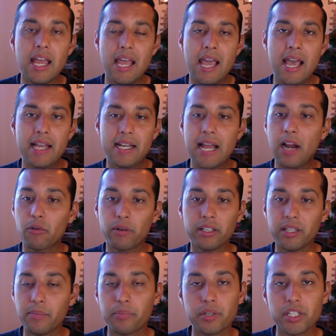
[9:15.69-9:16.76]
And I really
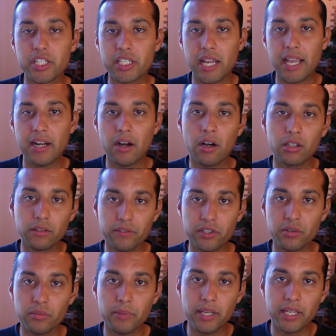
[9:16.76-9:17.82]
appreciate all of
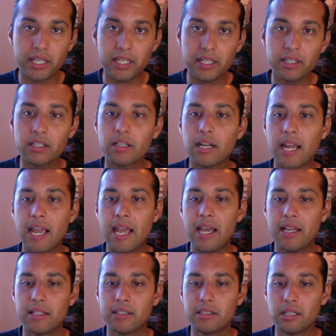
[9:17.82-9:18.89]
you being here
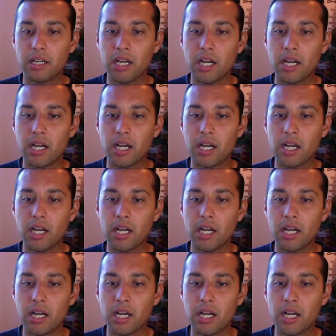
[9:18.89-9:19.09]
and